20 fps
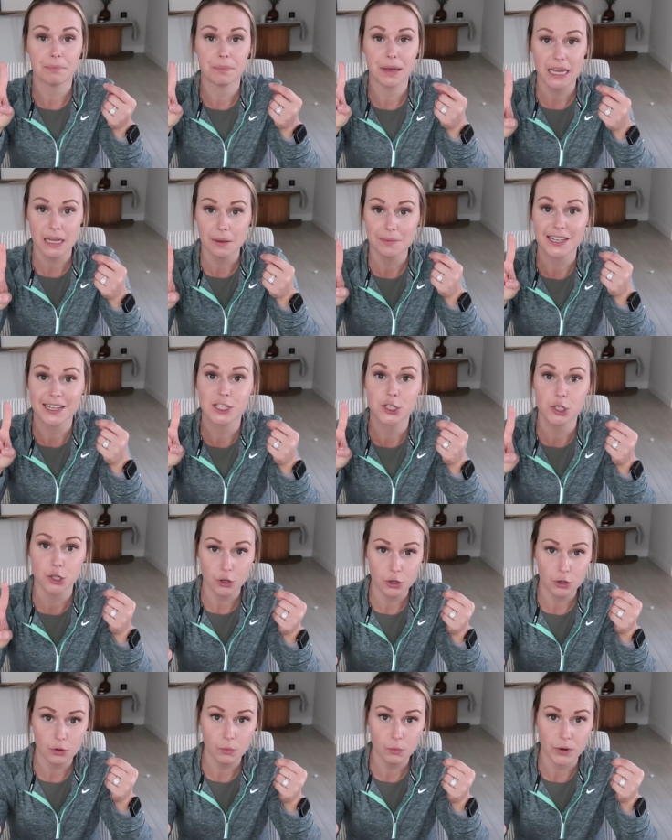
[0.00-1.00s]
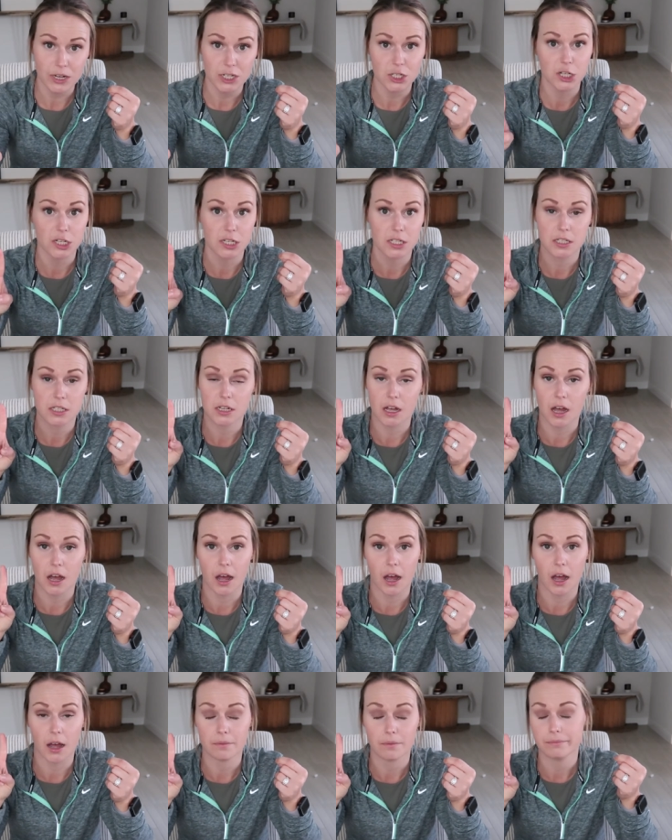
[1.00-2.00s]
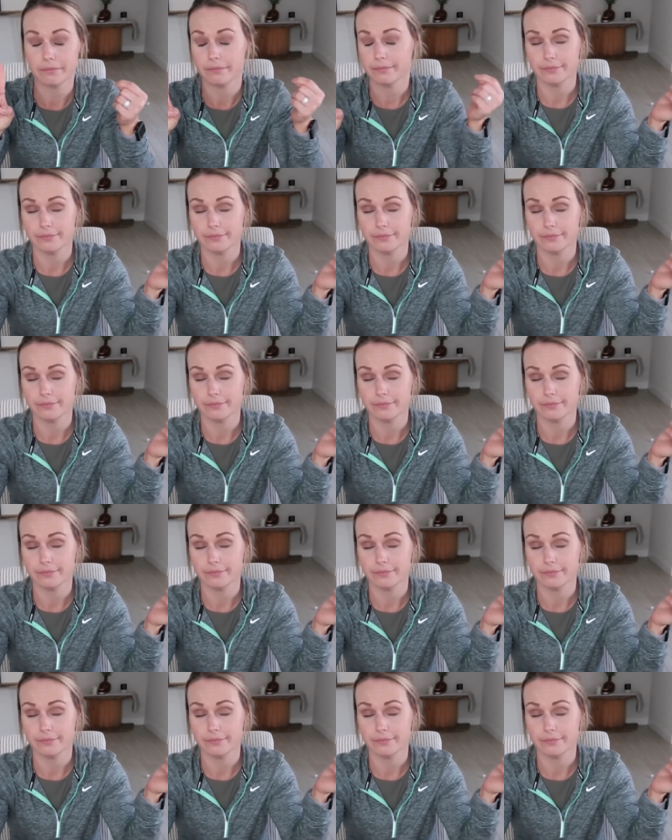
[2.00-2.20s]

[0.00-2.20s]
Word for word: PB2, which is uh,